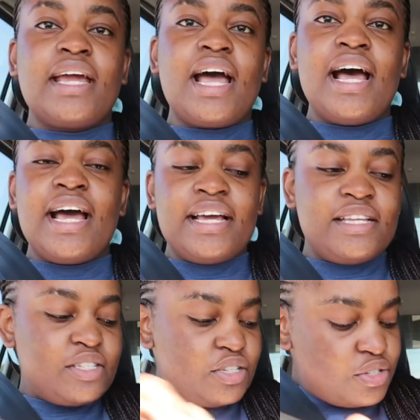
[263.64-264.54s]

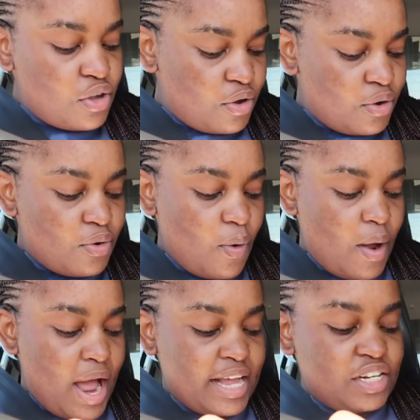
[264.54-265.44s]
guys, so
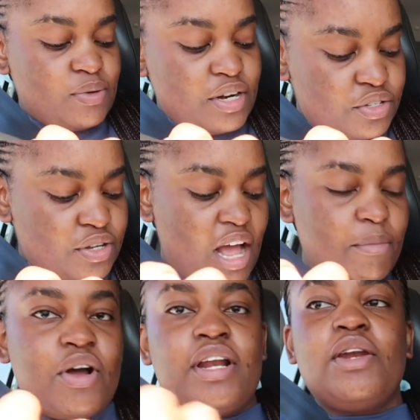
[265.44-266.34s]
I just wanted to
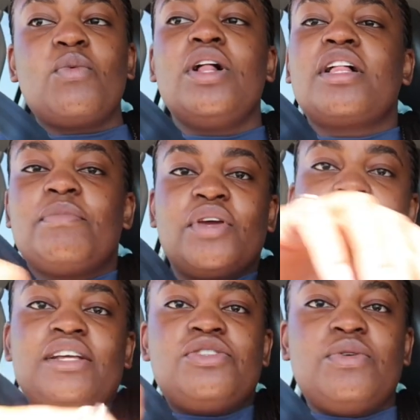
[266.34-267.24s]
come on and welcome you
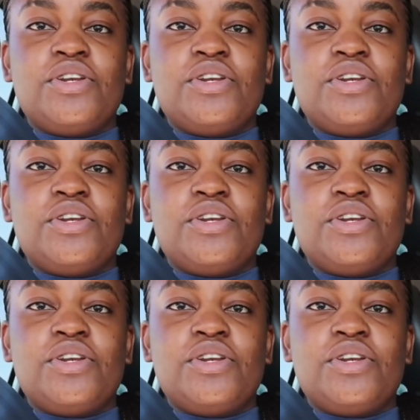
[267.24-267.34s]
guys to a